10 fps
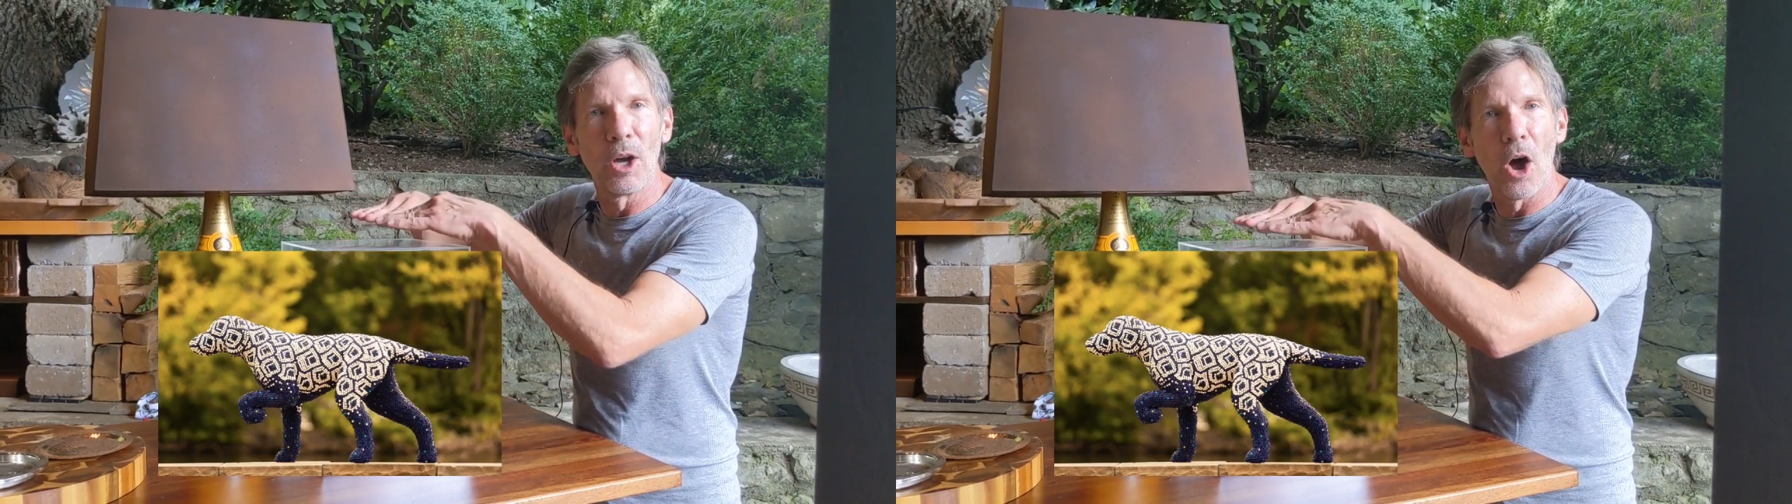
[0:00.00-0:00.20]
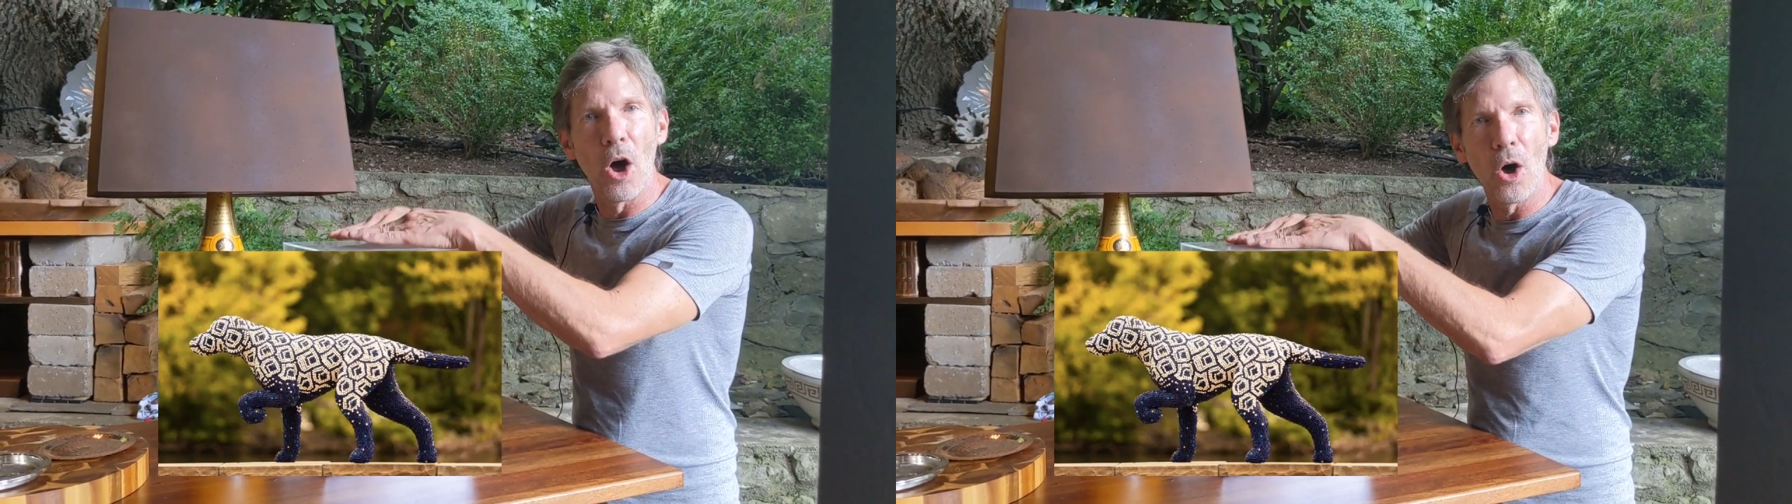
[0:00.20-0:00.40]

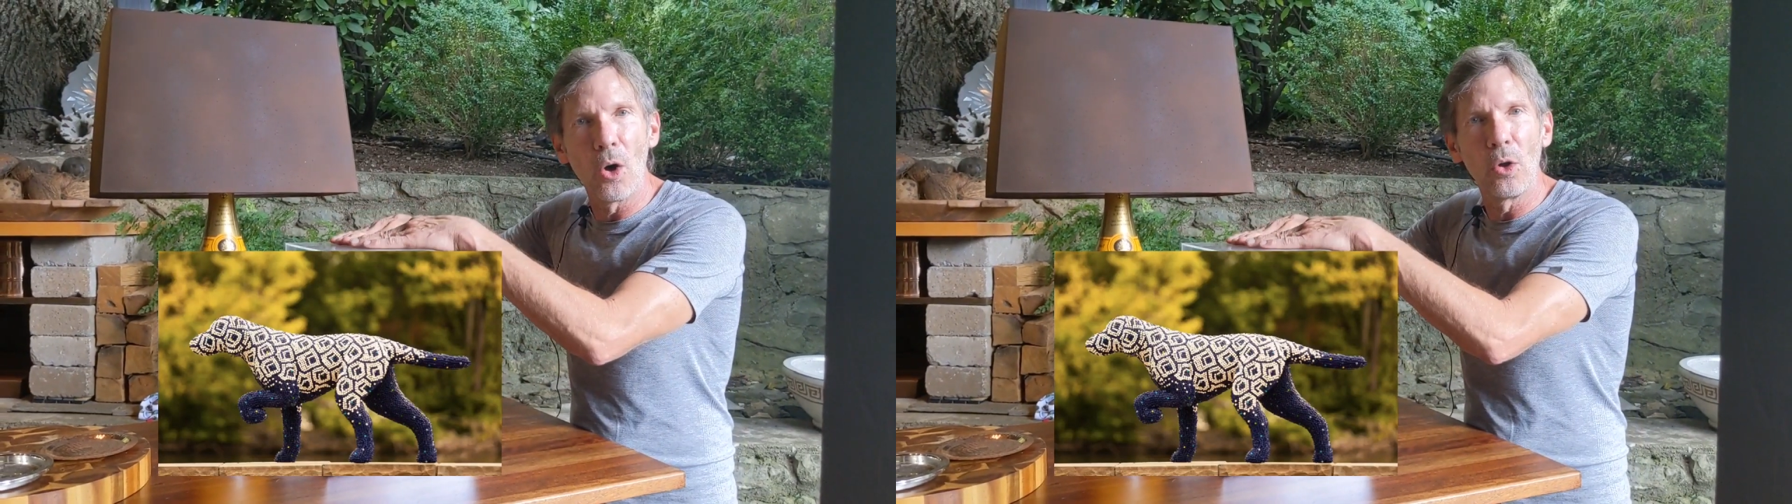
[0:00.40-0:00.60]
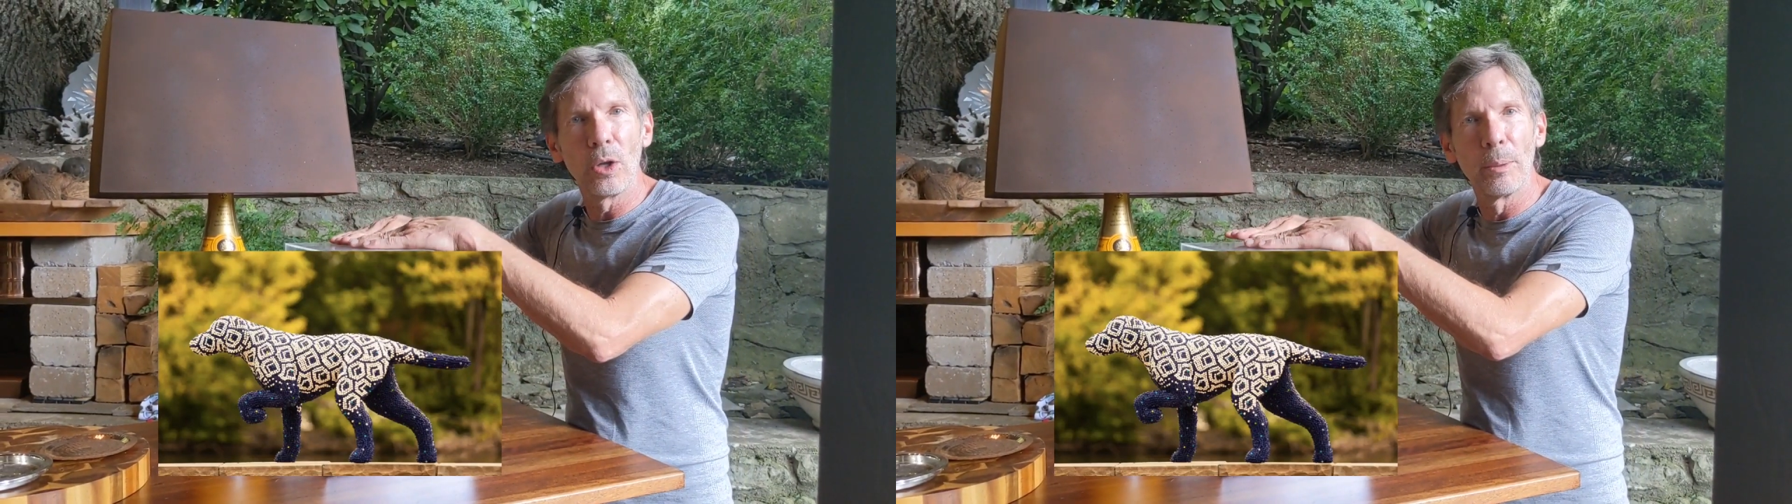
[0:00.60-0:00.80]

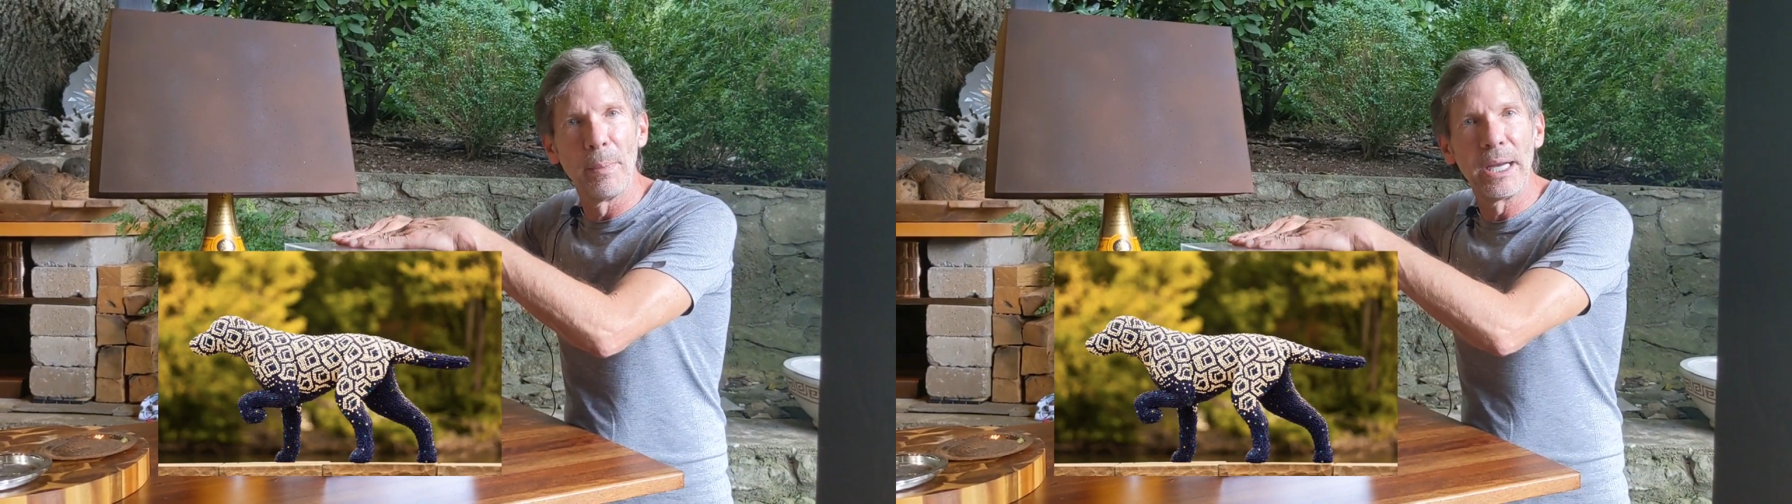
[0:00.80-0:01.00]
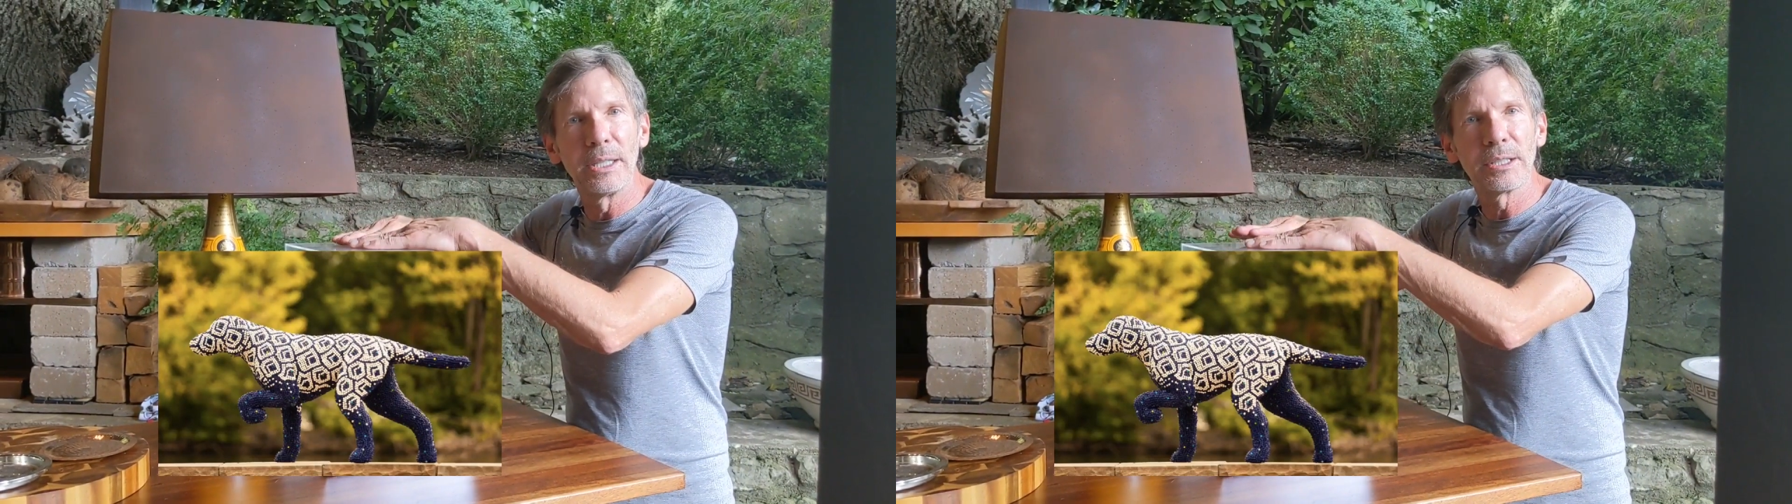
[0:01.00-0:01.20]
all made